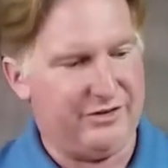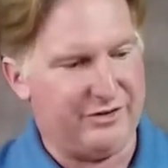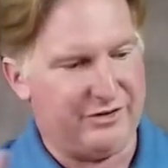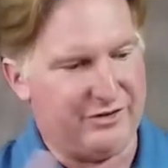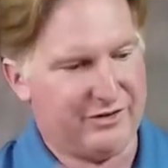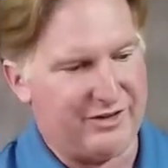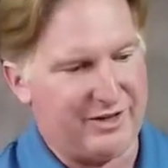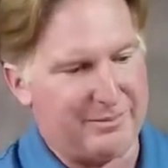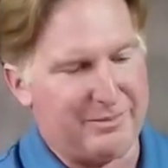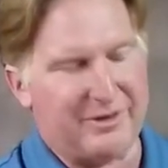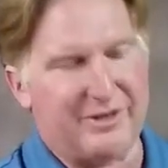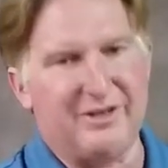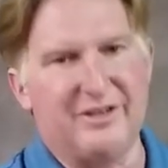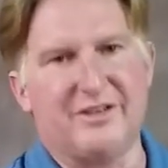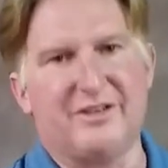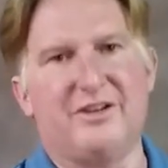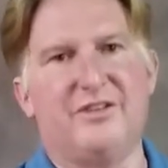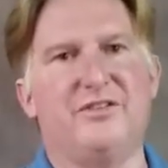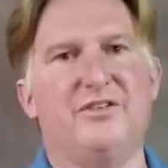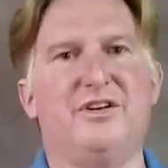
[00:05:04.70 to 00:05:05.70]
You can do that by
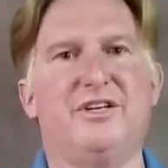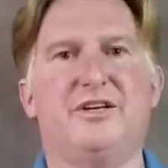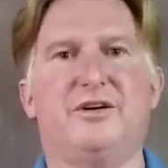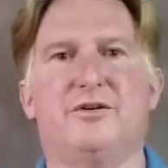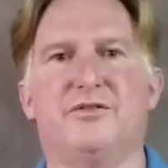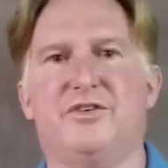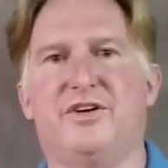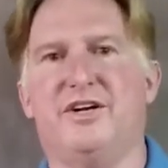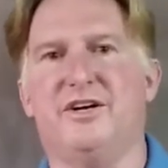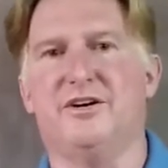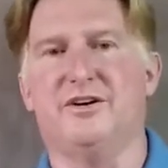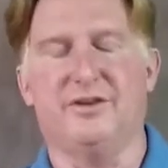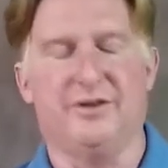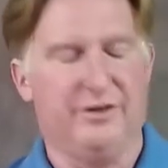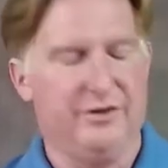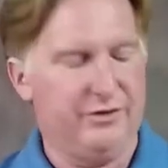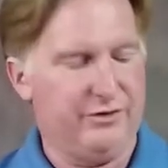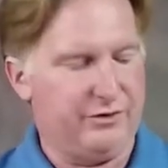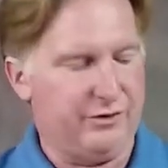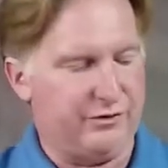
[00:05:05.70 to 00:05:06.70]
clicking on the link over
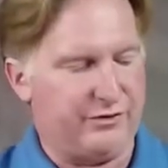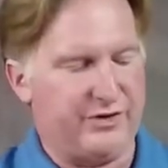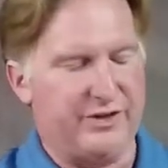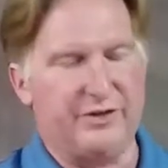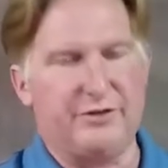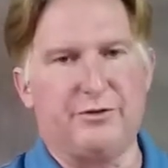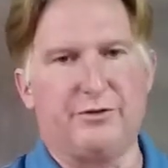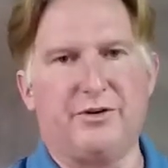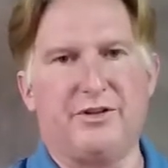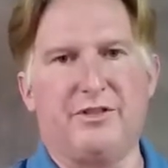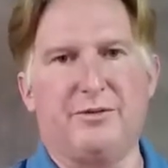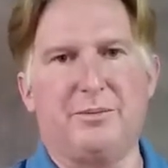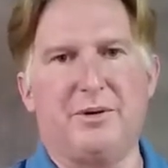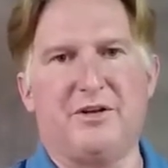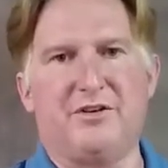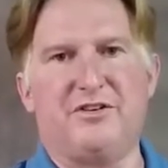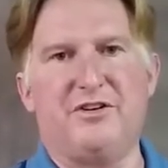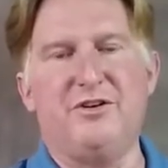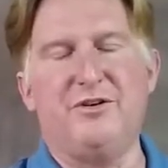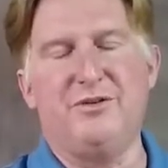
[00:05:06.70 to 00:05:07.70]
here. Don't forget to ring the
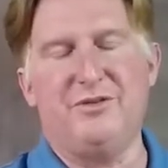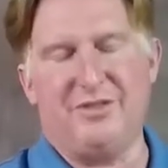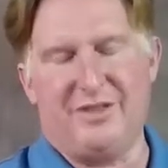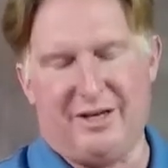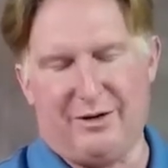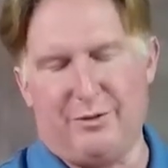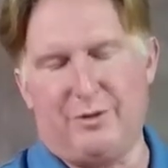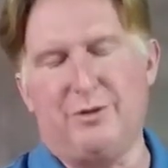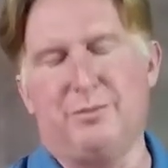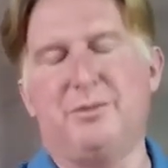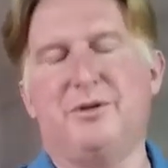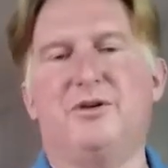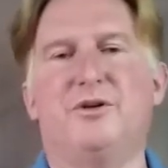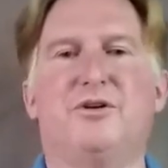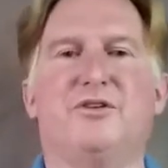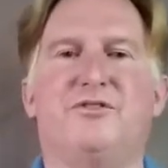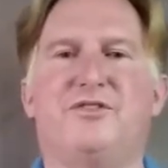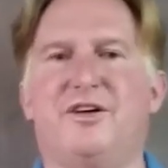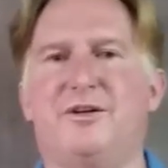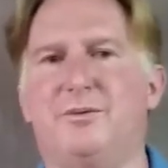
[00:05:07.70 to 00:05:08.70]
bell too. That way you'll be
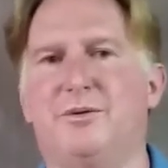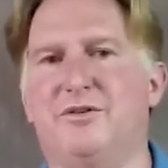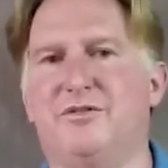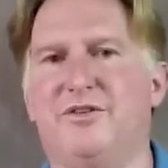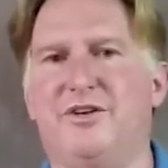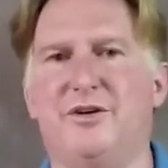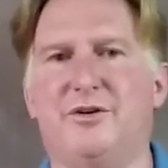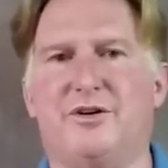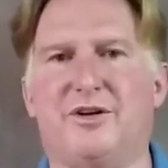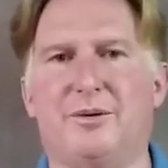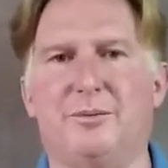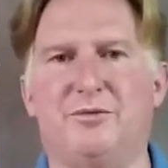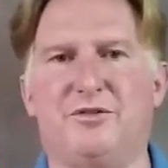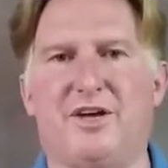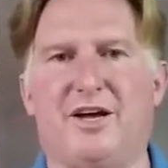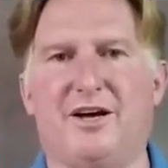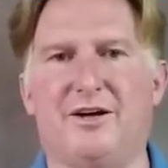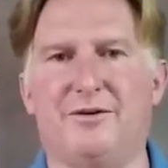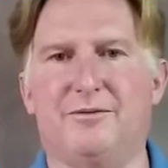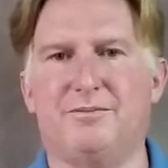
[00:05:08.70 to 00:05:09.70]
notified when a video
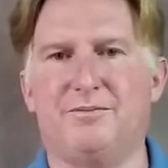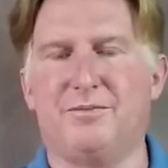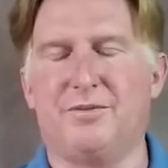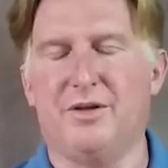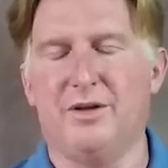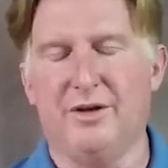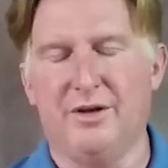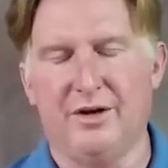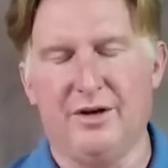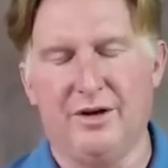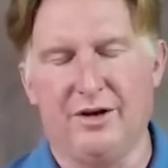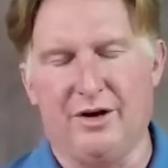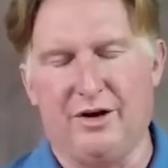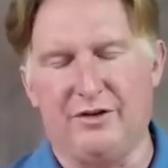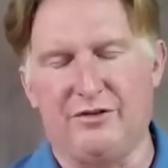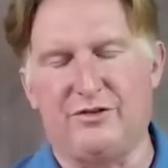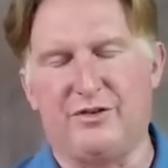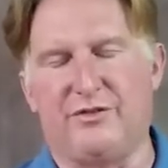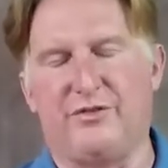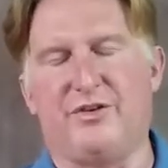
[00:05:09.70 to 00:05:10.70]
comes out.
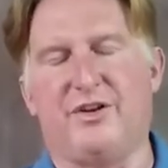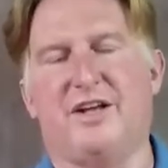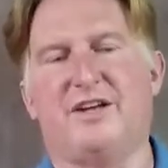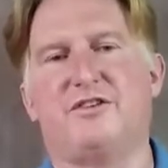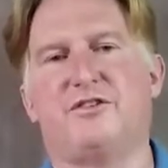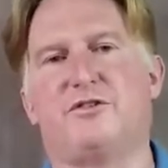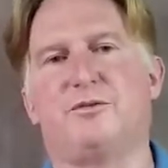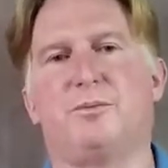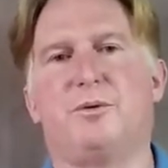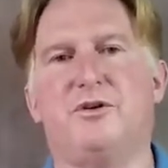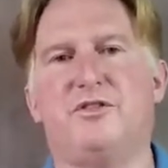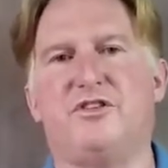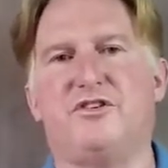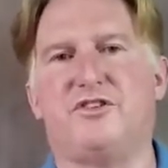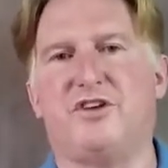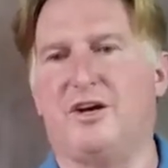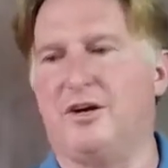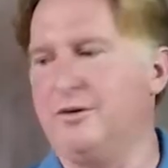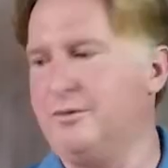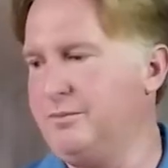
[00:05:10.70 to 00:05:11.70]
Also, if you'd like to support the
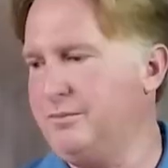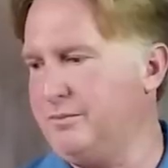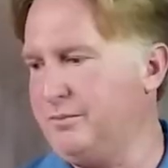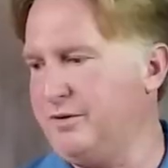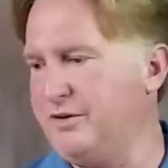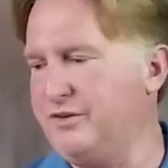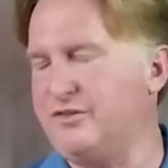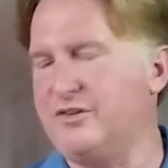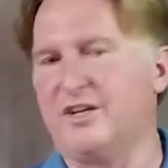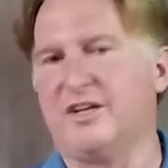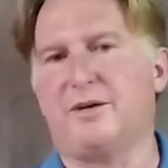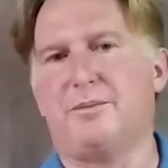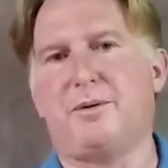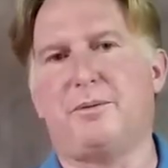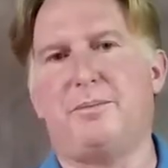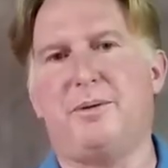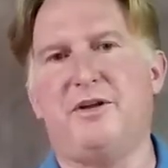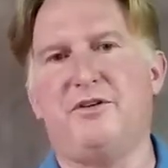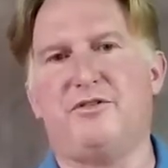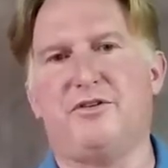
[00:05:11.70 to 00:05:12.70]
channel, please click on
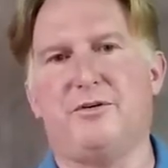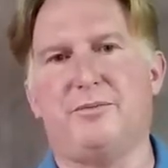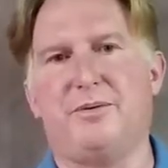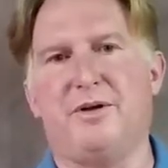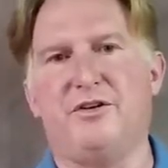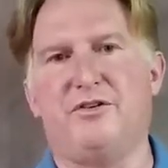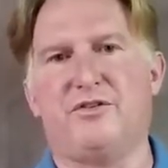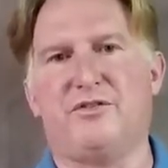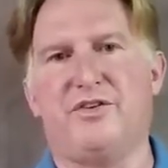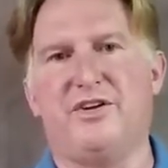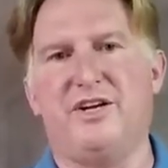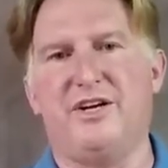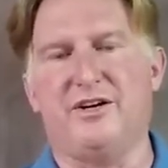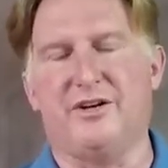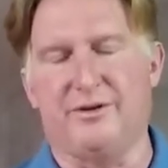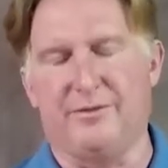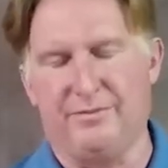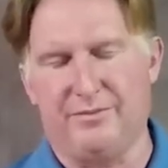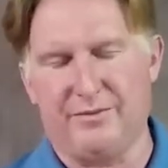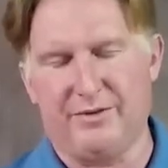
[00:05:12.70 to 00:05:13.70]
my Patreon page over
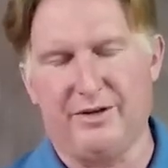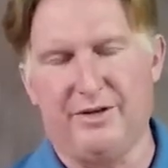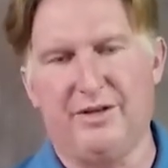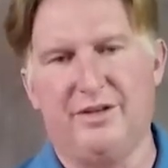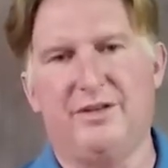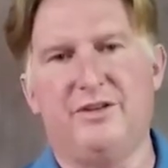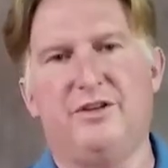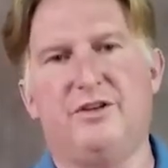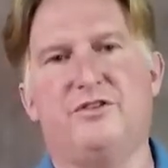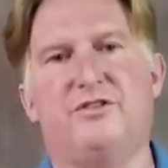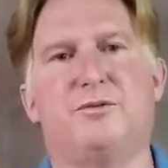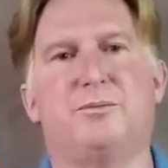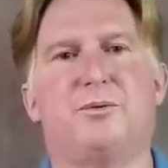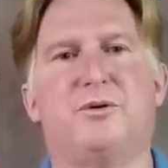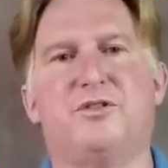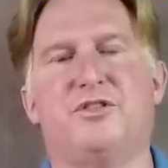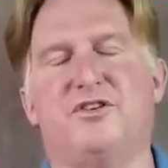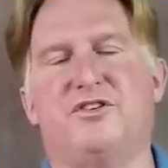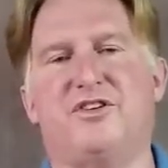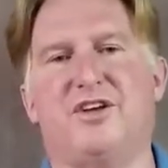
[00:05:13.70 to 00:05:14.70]
here. You can
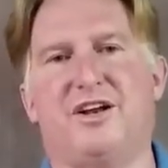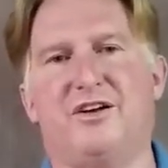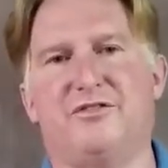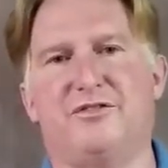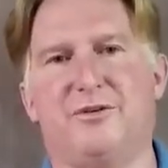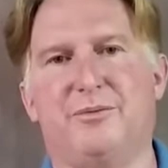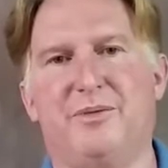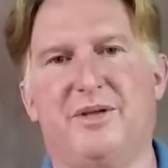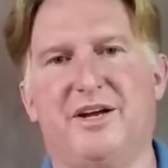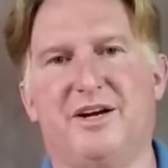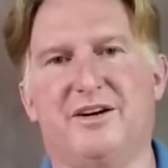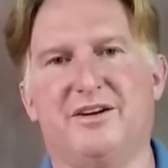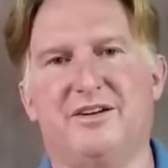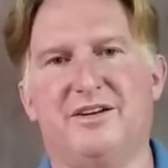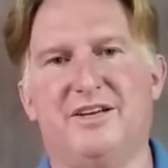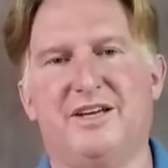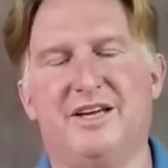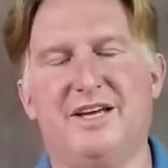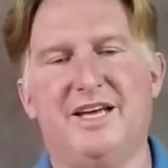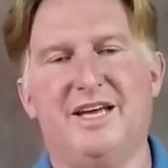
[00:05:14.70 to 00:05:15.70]
support the channel from
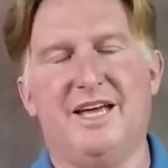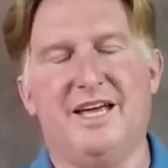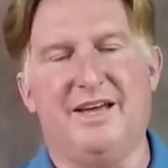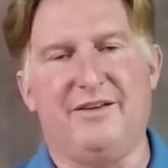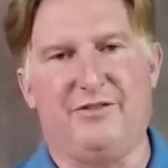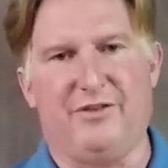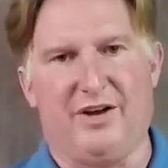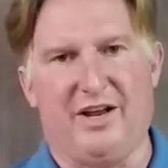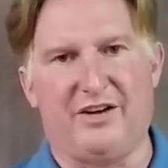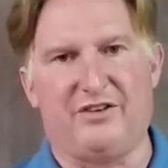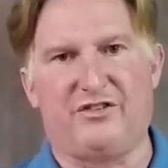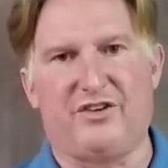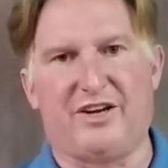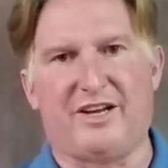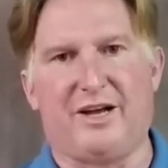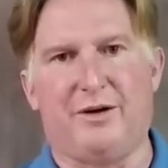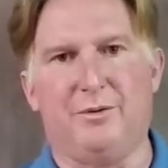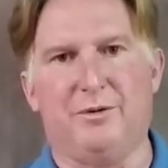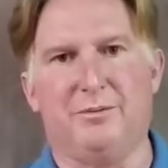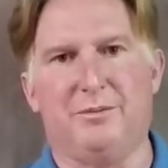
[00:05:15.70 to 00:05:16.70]
there. If you'd like to
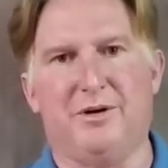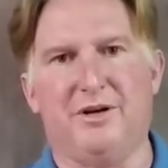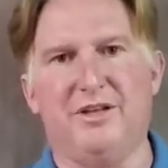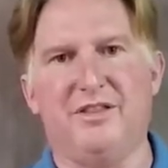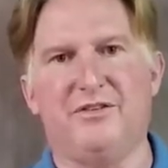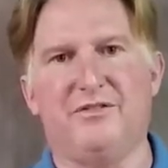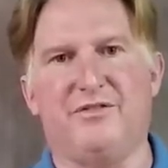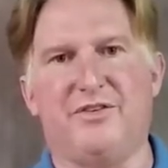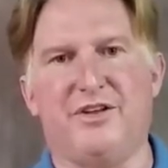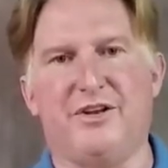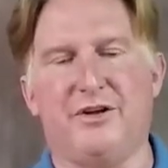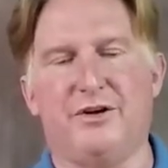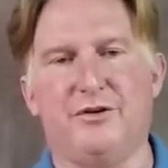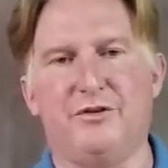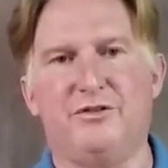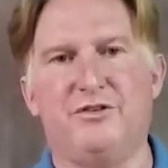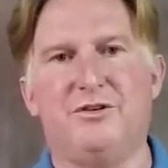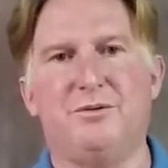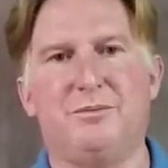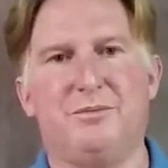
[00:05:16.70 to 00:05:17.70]
check out one of my other
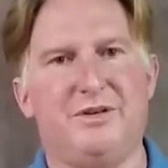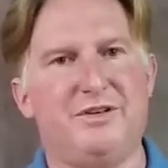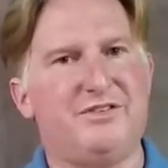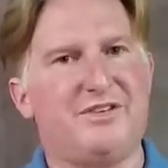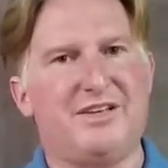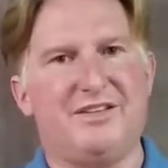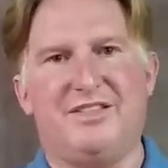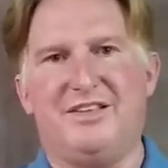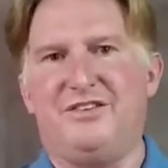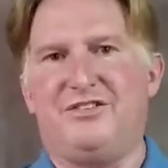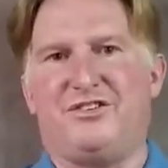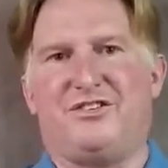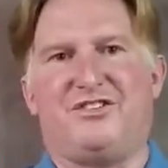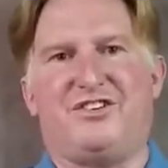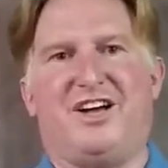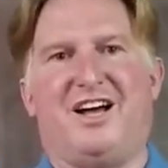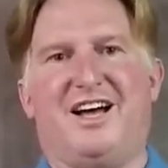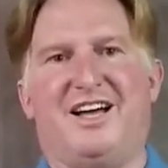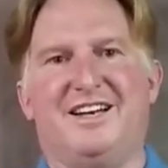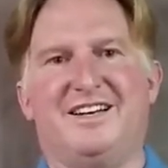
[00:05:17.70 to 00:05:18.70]
videos, please give these a
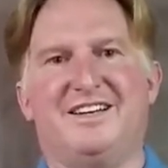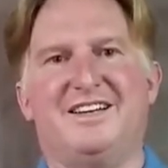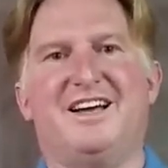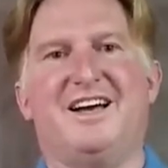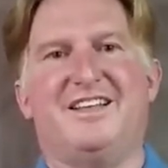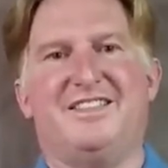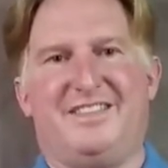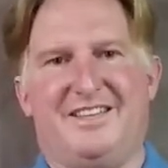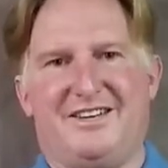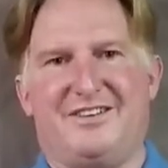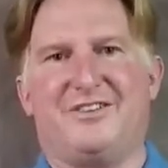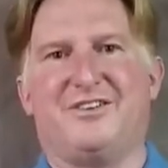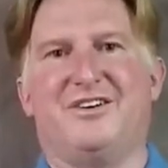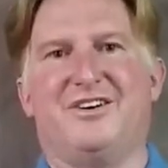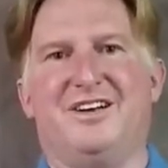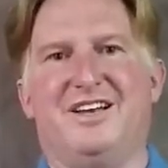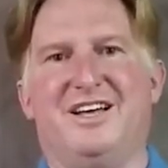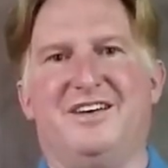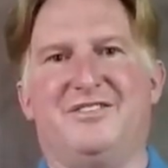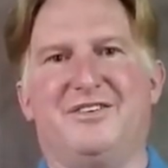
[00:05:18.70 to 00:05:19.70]
shot. I think you're
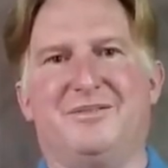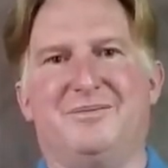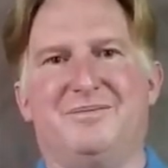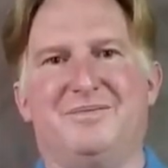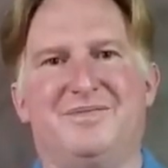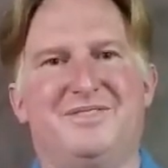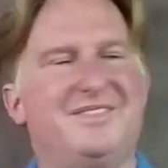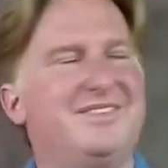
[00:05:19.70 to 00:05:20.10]
going to love them.